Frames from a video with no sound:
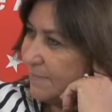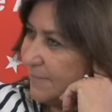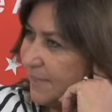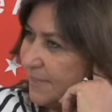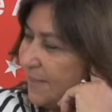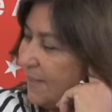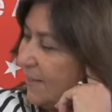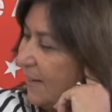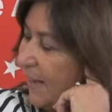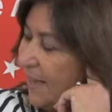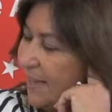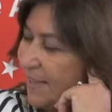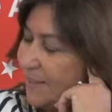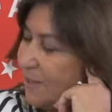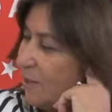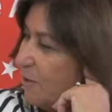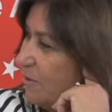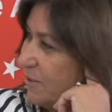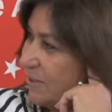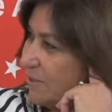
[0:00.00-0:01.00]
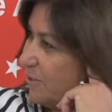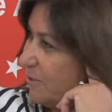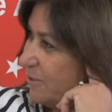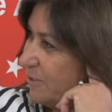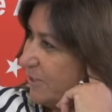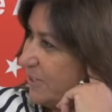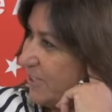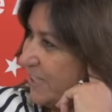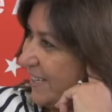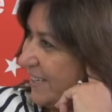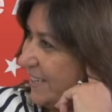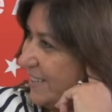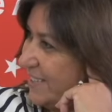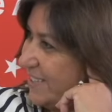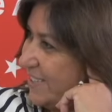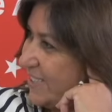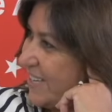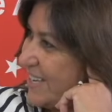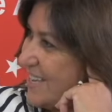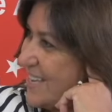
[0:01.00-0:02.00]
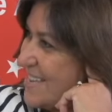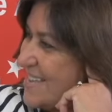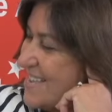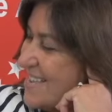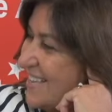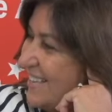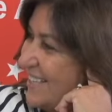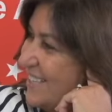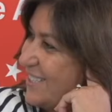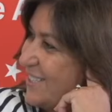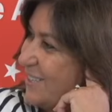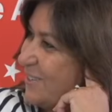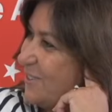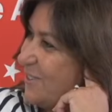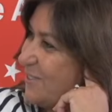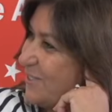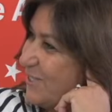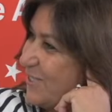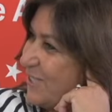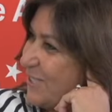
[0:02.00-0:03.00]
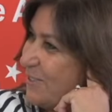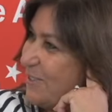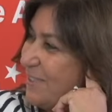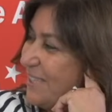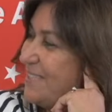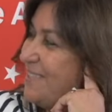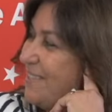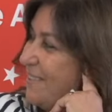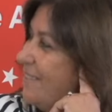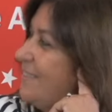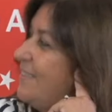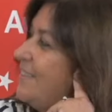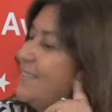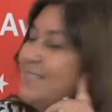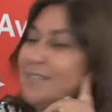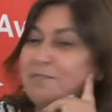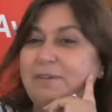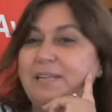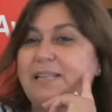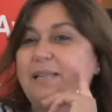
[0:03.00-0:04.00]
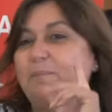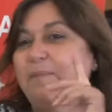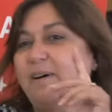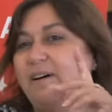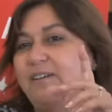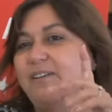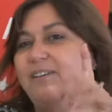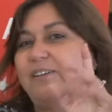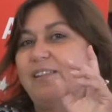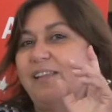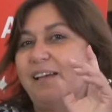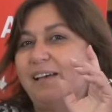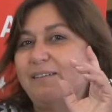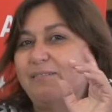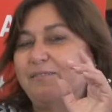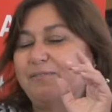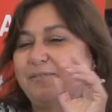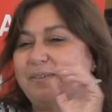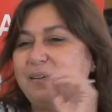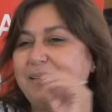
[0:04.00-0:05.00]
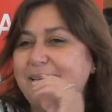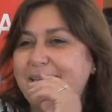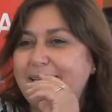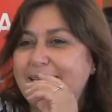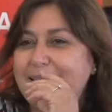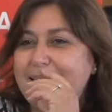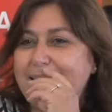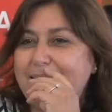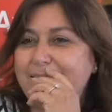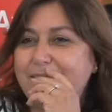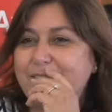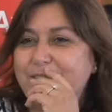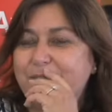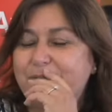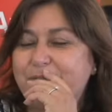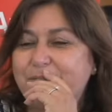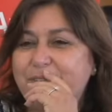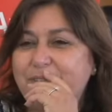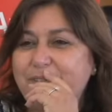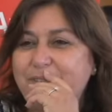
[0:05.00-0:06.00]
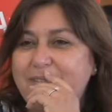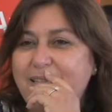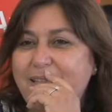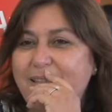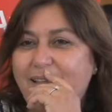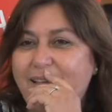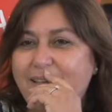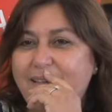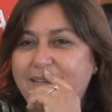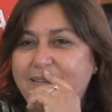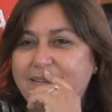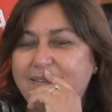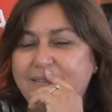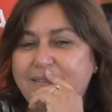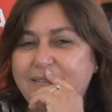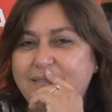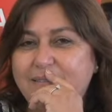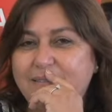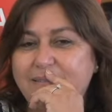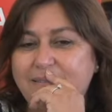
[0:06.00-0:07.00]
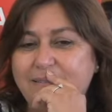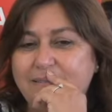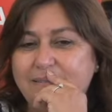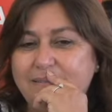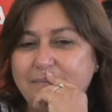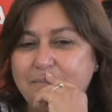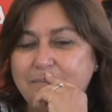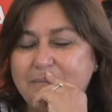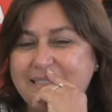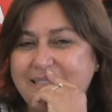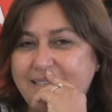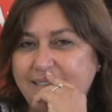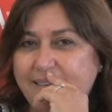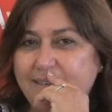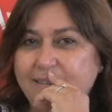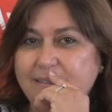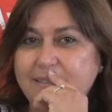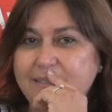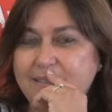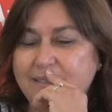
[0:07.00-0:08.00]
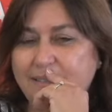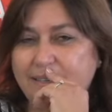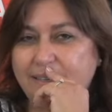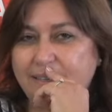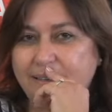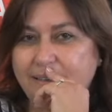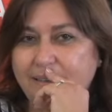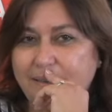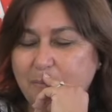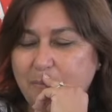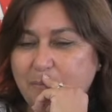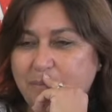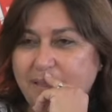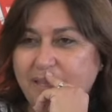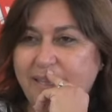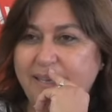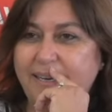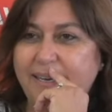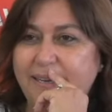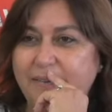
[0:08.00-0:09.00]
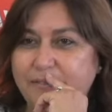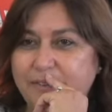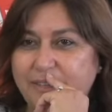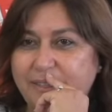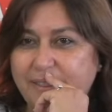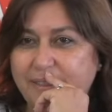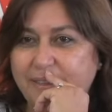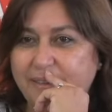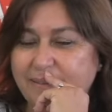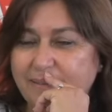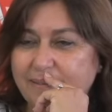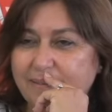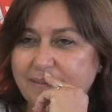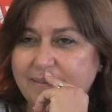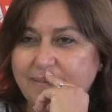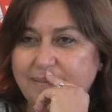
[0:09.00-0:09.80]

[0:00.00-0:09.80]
and that I had no control to change. So these are the things that really mark your life. So for those that like to meticulously plan everything,